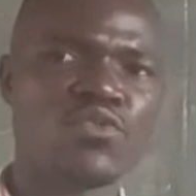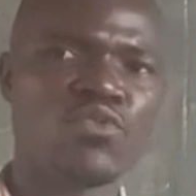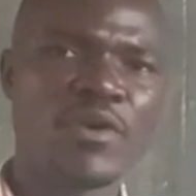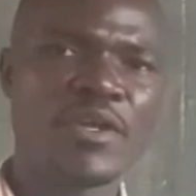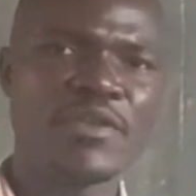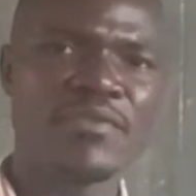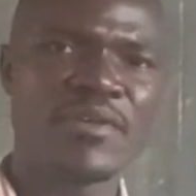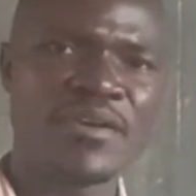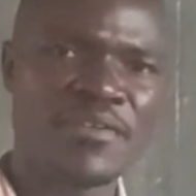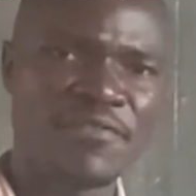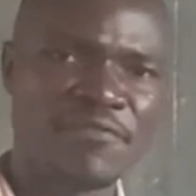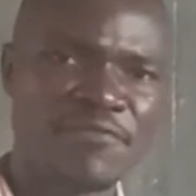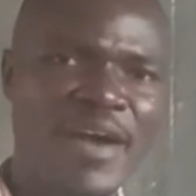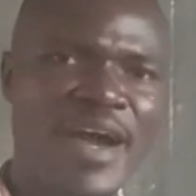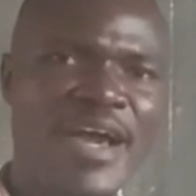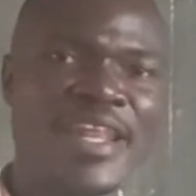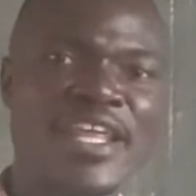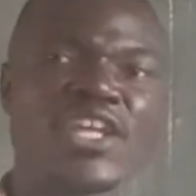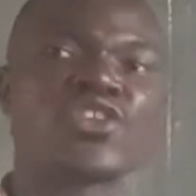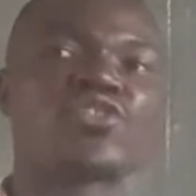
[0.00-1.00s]
when we are
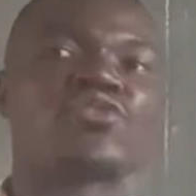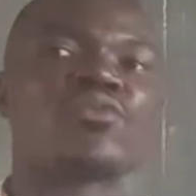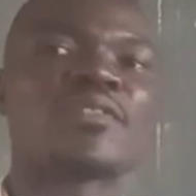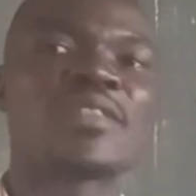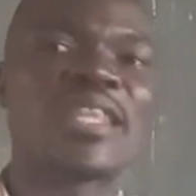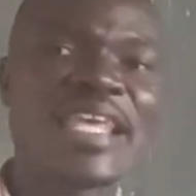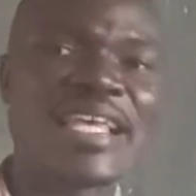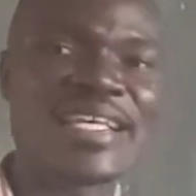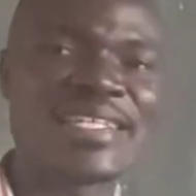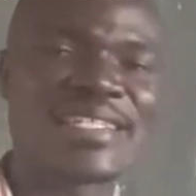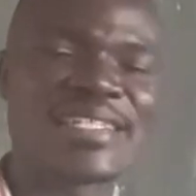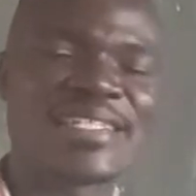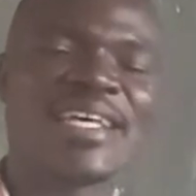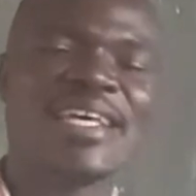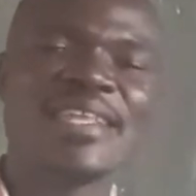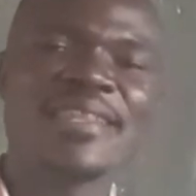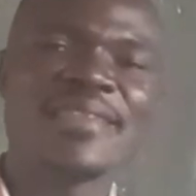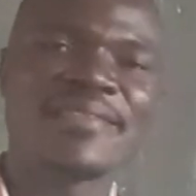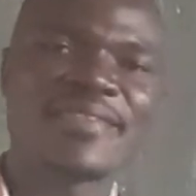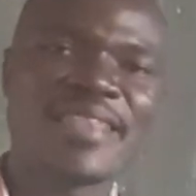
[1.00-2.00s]
referring to
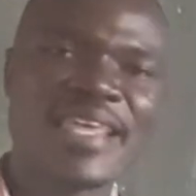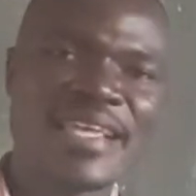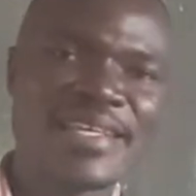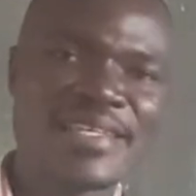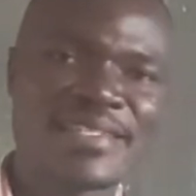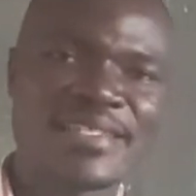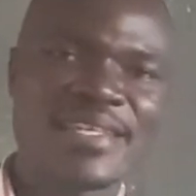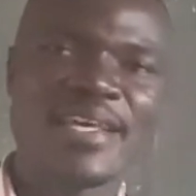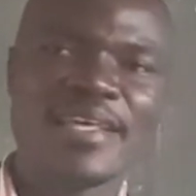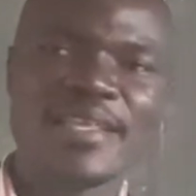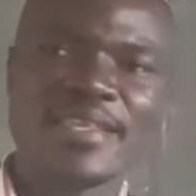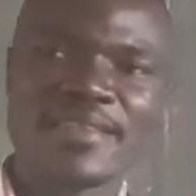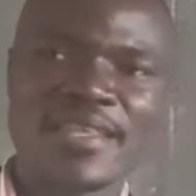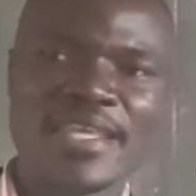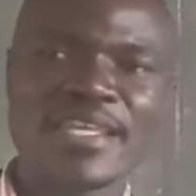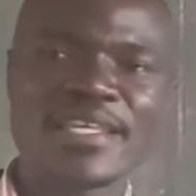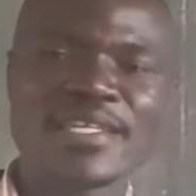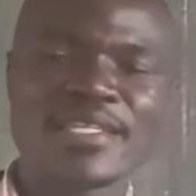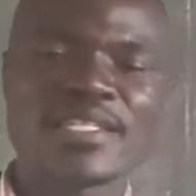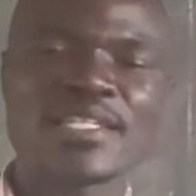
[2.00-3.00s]

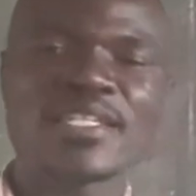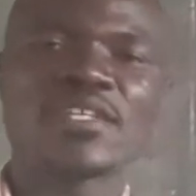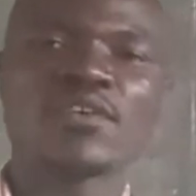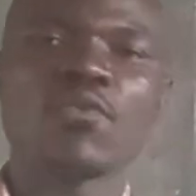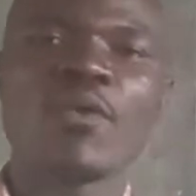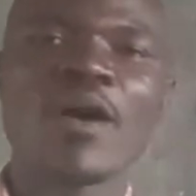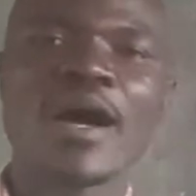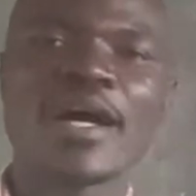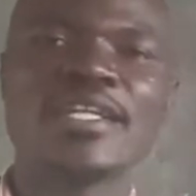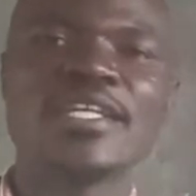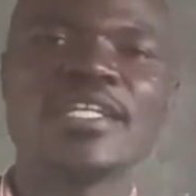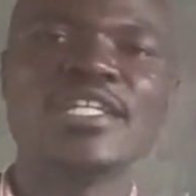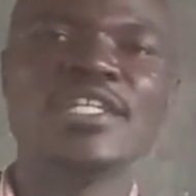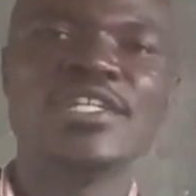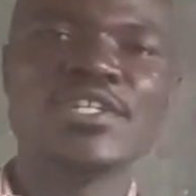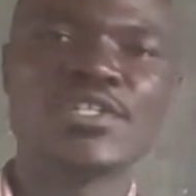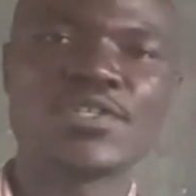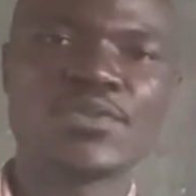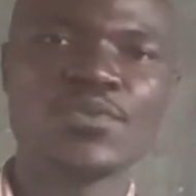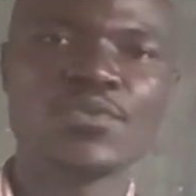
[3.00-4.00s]
things, the word
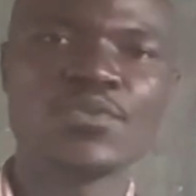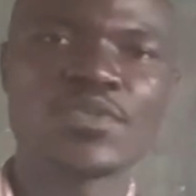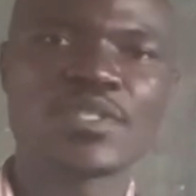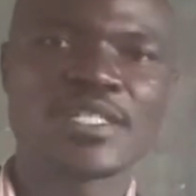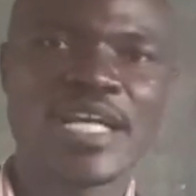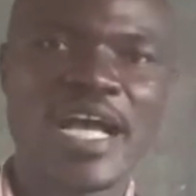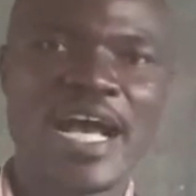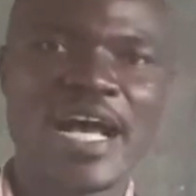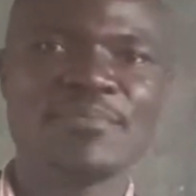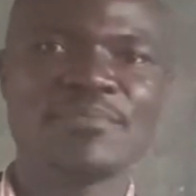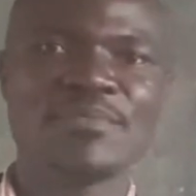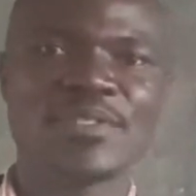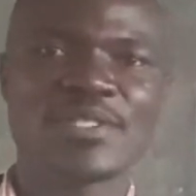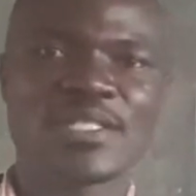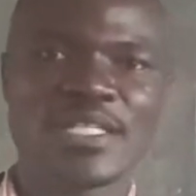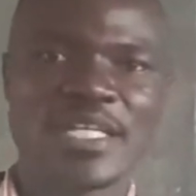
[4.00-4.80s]
Ntu comes